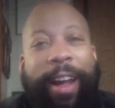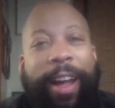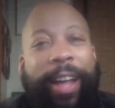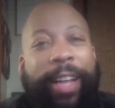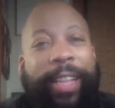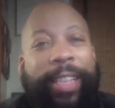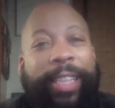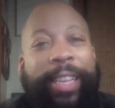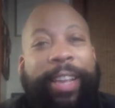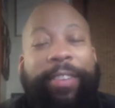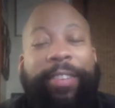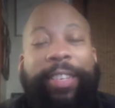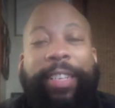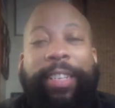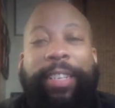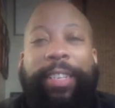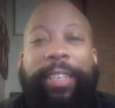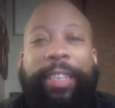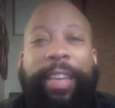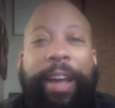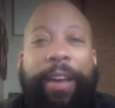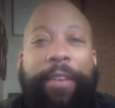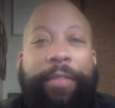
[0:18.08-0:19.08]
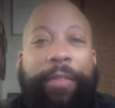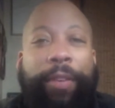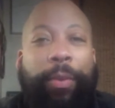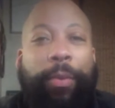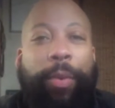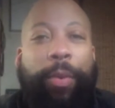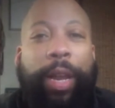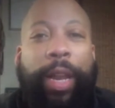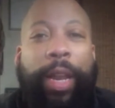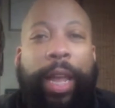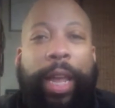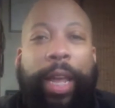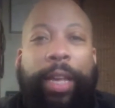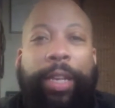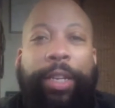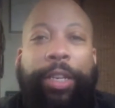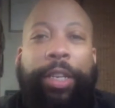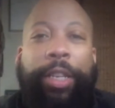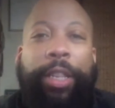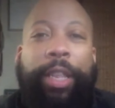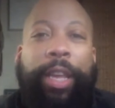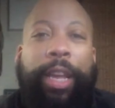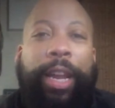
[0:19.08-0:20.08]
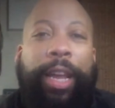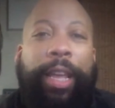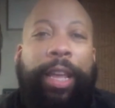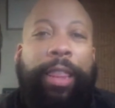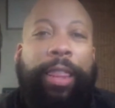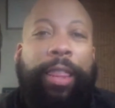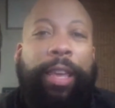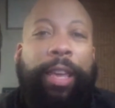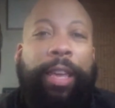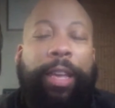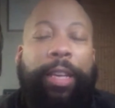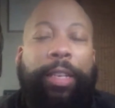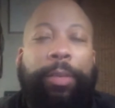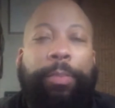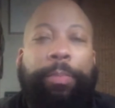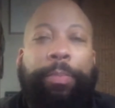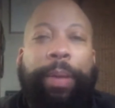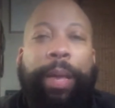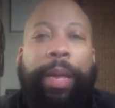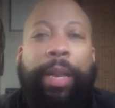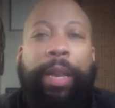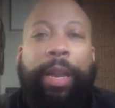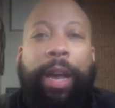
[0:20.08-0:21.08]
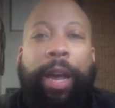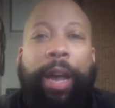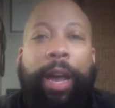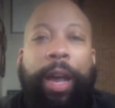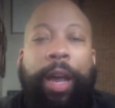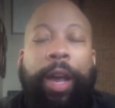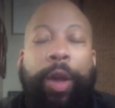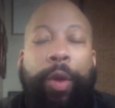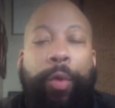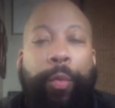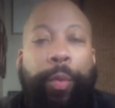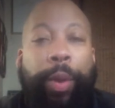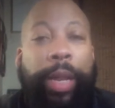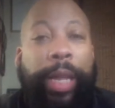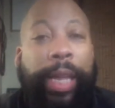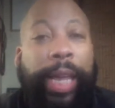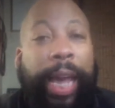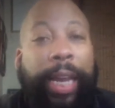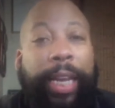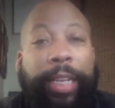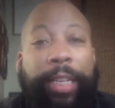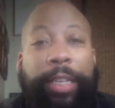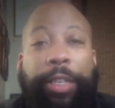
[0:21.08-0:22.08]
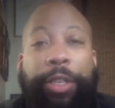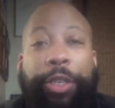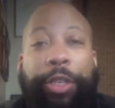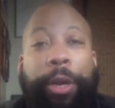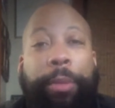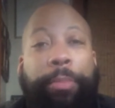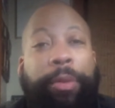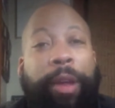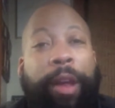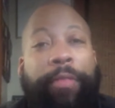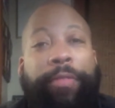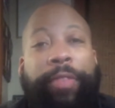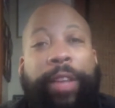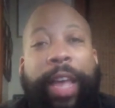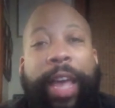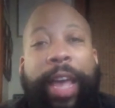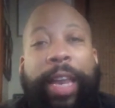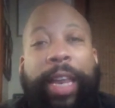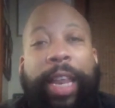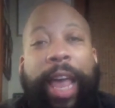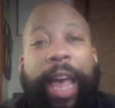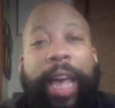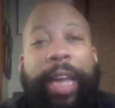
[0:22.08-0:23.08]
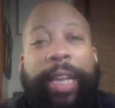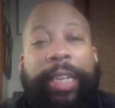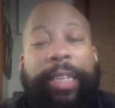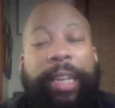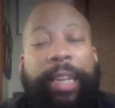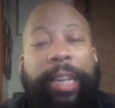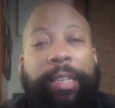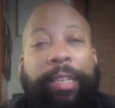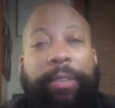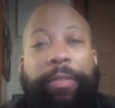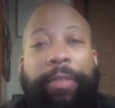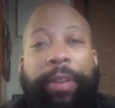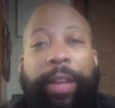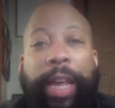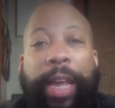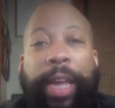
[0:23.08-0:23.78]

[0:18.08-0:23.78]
Uh, this is definitely one, Angie, that I think has been uh, really kind of just jumped off the headlines as of